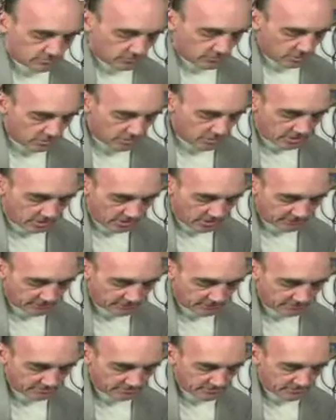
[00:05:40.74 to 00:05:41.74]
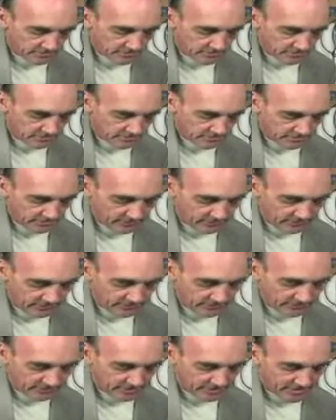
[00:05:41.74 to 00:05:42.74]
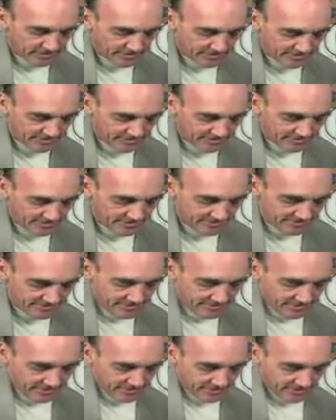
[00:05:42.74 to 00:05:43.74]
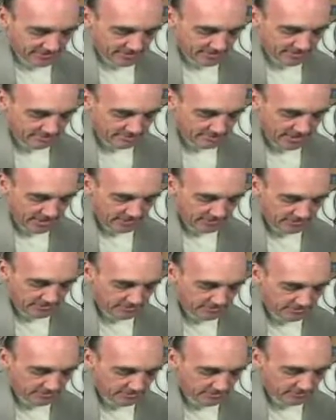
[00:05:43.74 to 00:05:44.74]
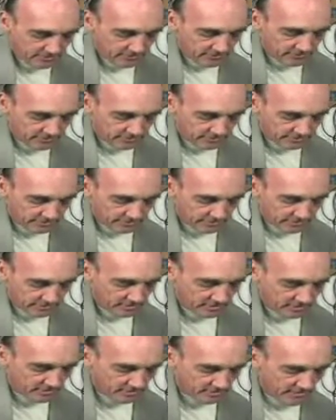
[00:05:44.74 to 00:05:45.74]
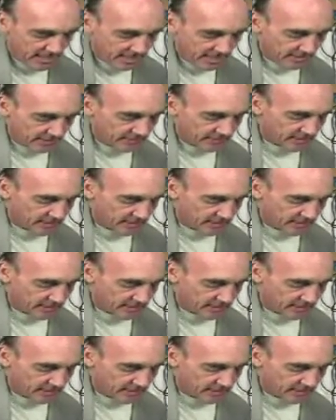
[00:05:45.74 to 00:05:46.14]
You can also, use these, you can do little chromatic